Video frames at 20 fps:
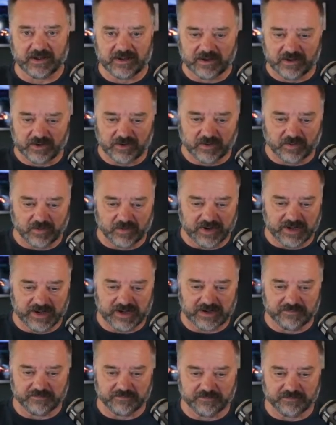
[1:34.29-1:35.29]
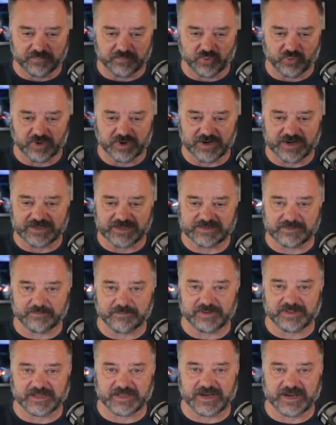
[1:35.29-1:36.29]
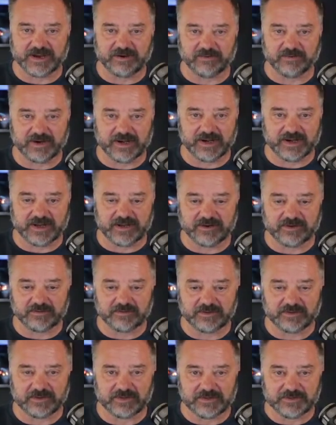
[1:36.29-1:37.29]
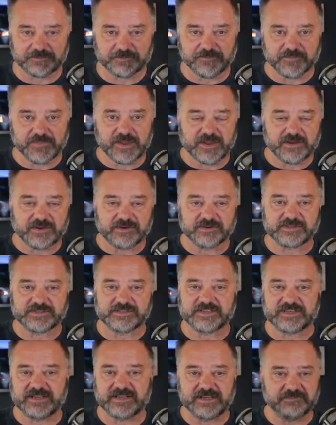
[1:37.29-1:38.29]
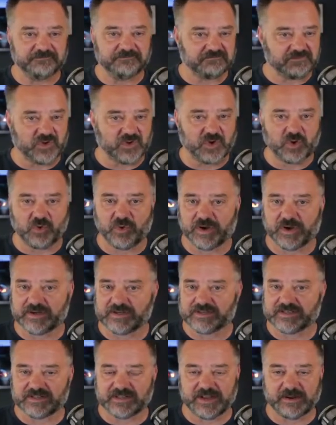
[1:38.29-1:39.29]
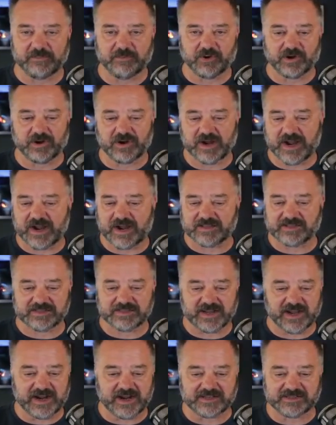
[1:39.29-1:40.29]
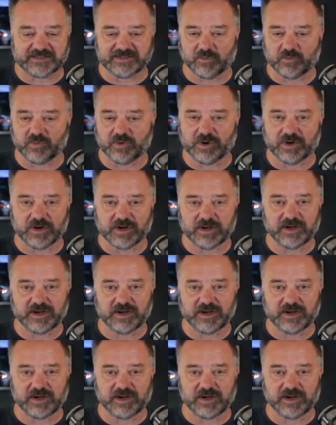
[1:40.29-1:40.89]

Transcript: go ahead and press play right now. You'll see... quick disclaimer, how does it work?